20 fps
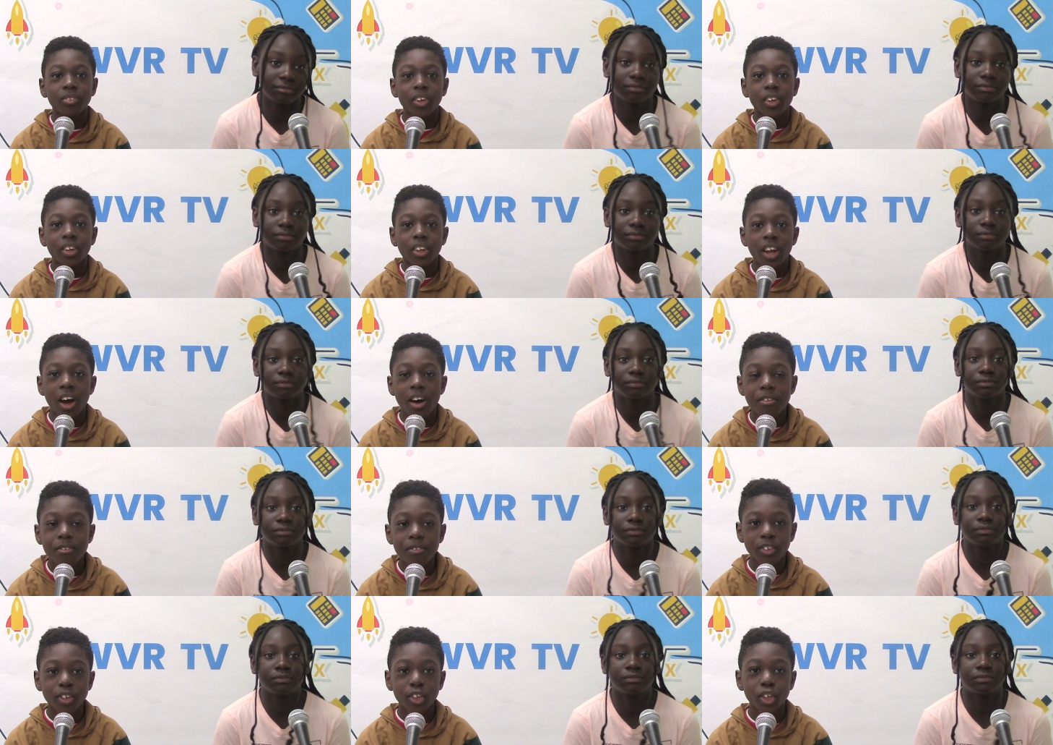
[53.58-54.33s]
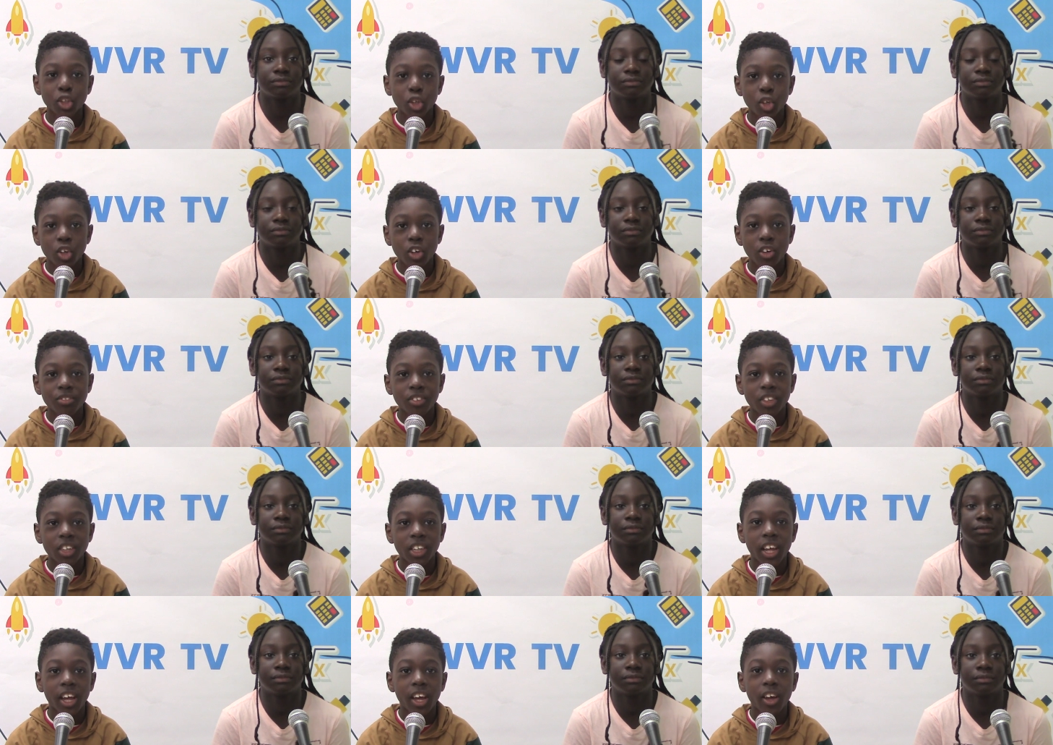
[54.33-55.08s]
Speaker 1: Now for the joke of
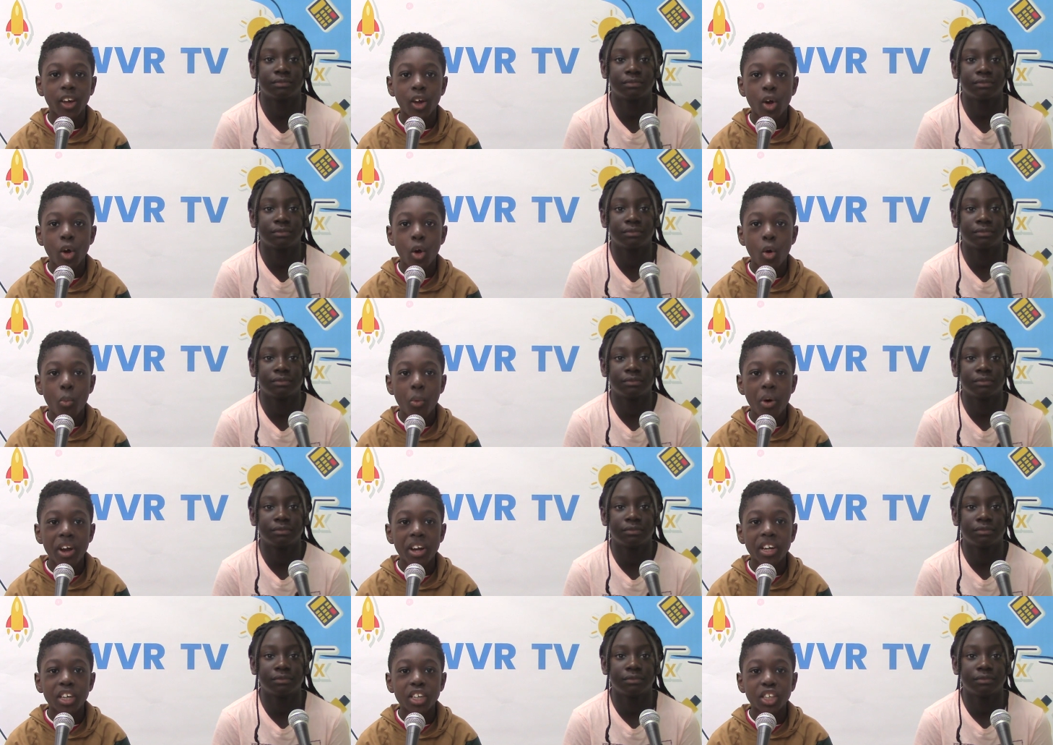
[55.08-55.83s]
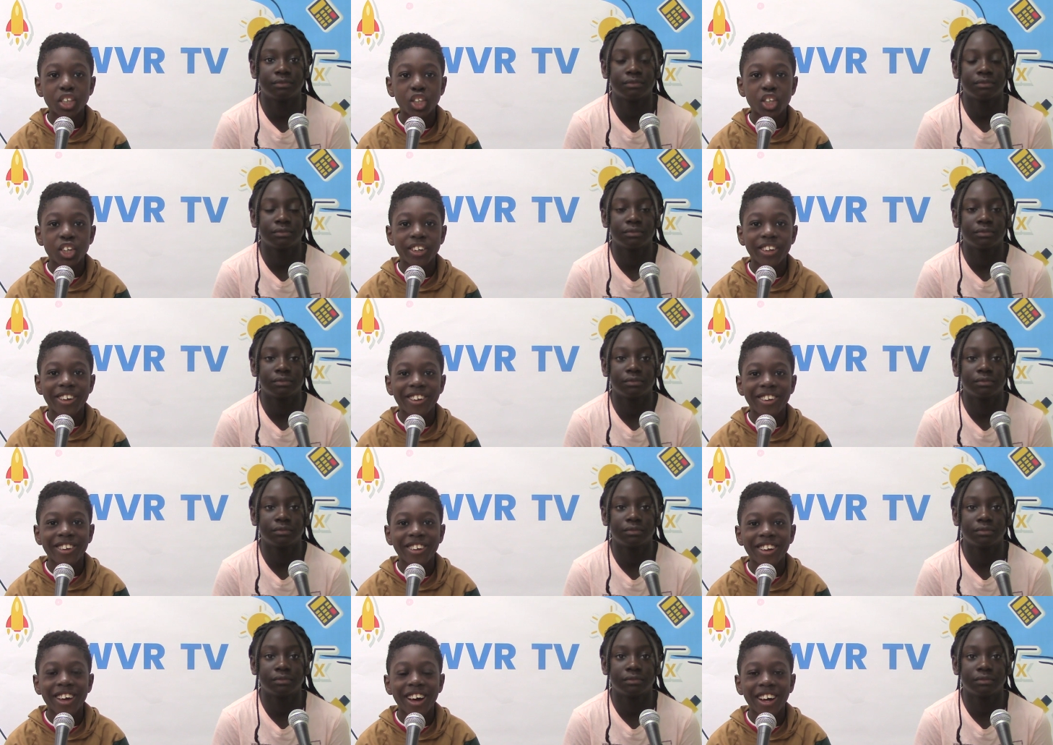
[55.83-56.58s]
the day. When does your
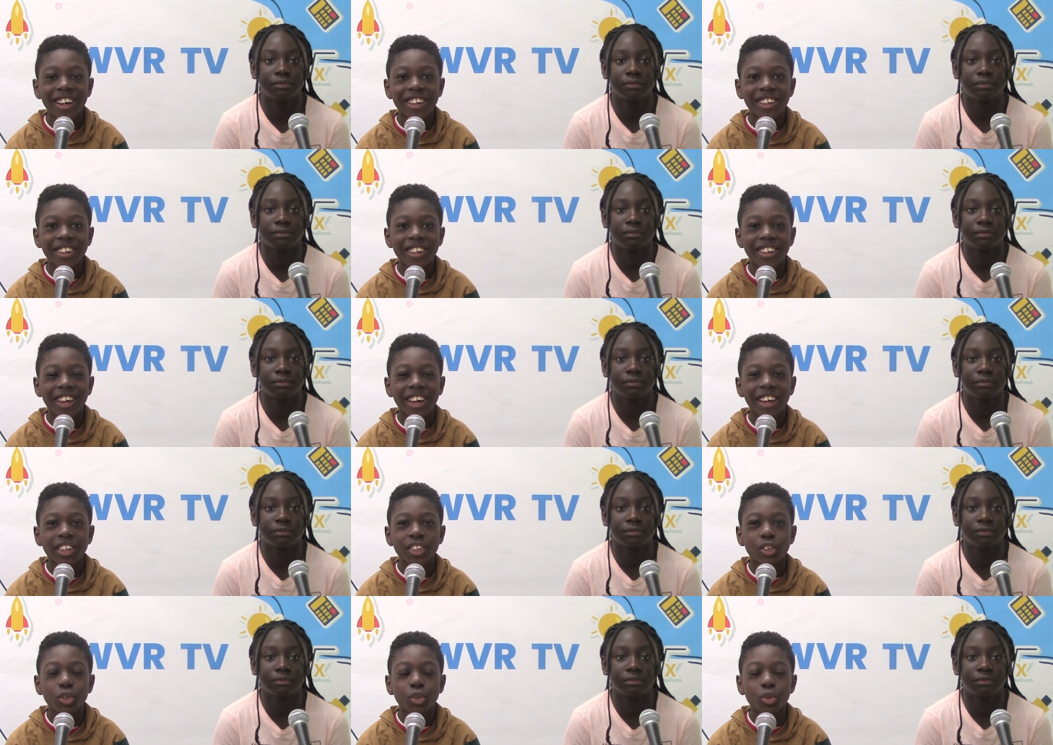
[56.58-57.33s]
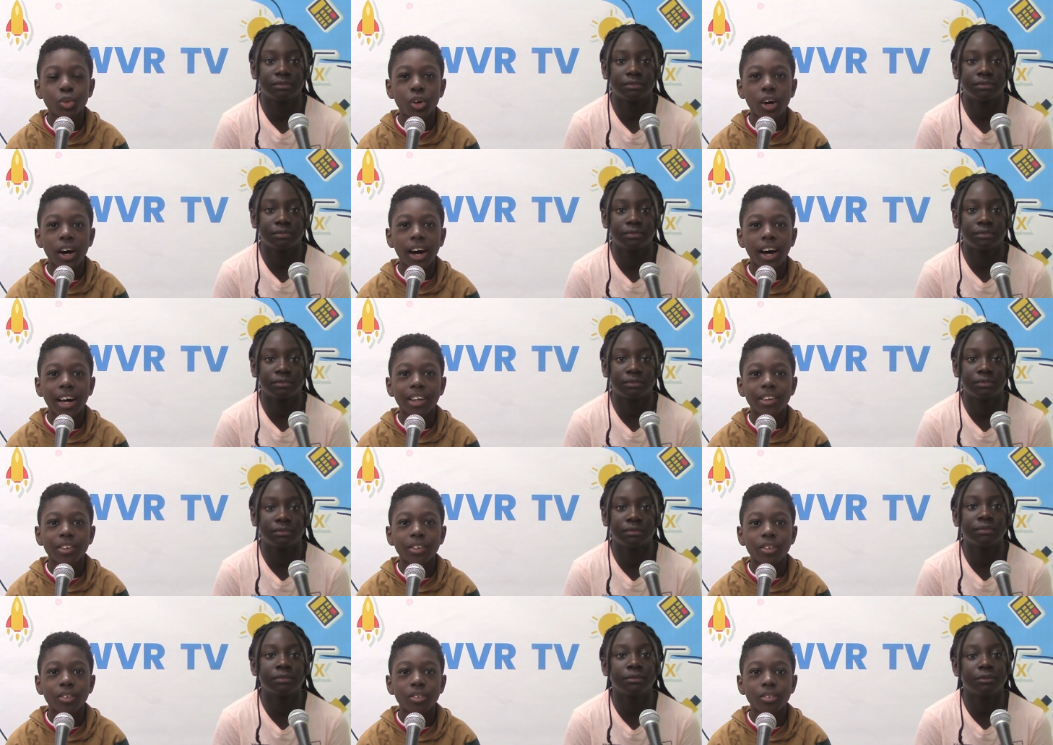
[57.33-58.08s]
dinner not get too hot?
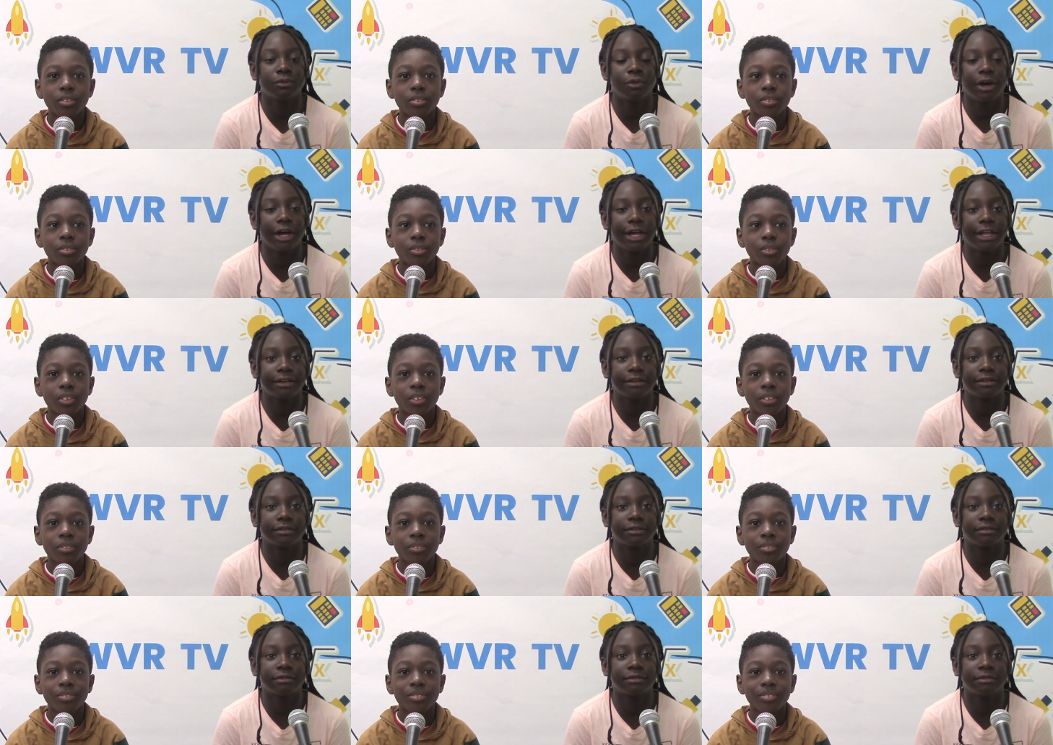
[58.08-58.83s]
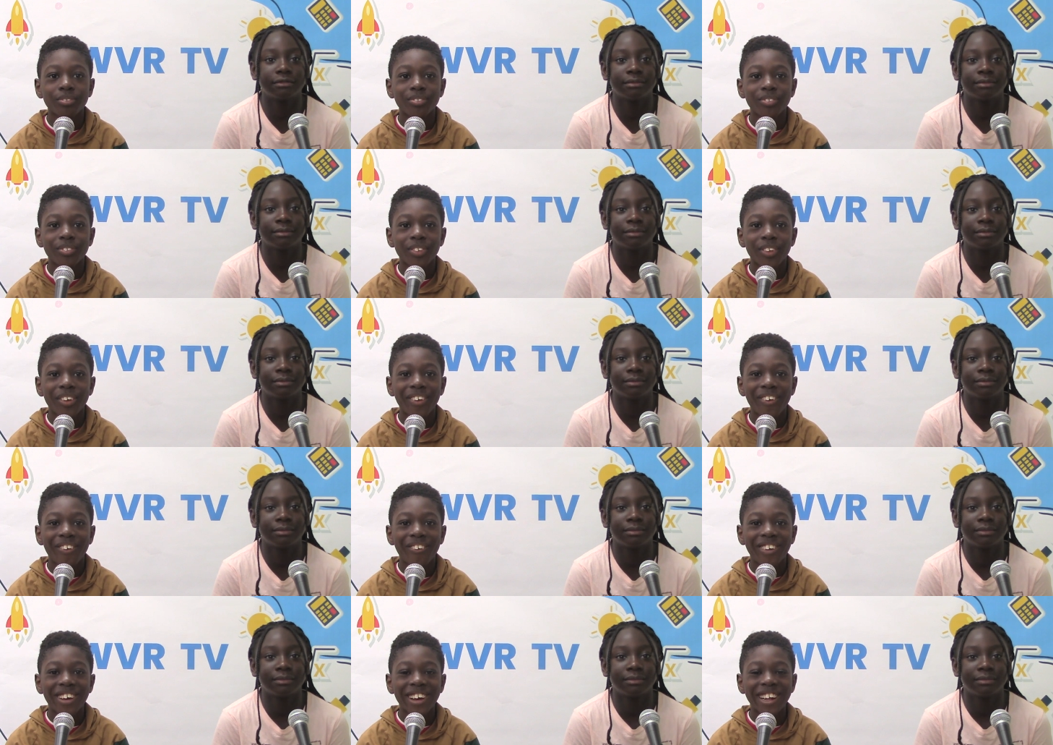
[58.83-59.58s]
When?
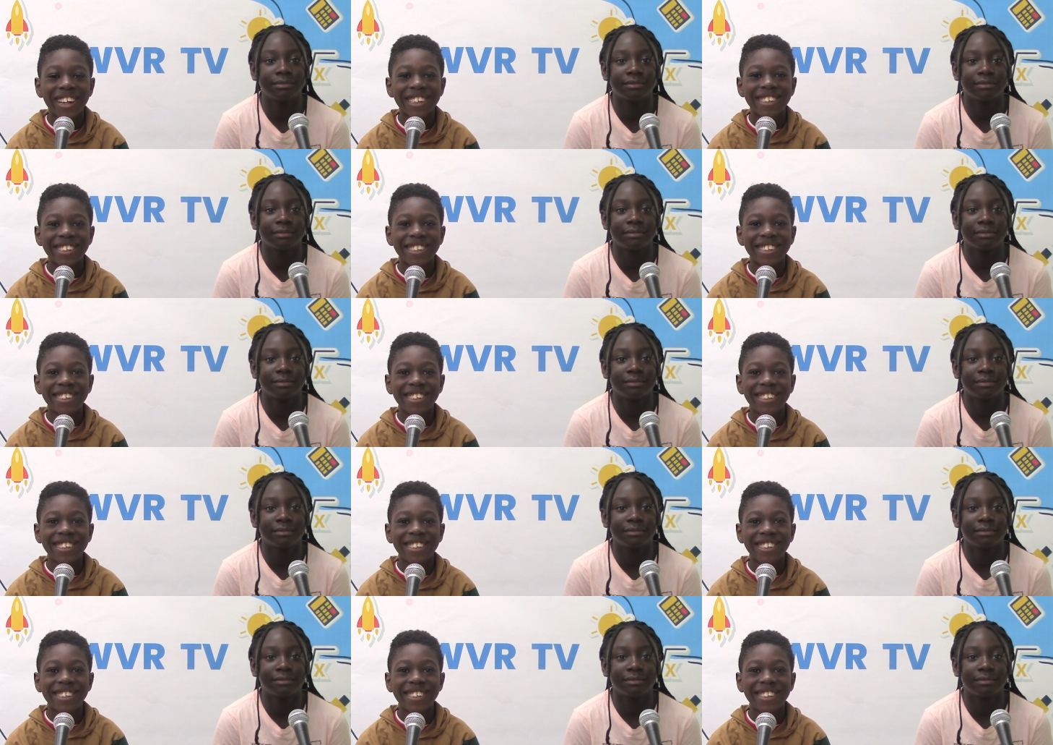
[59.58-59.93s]
When it's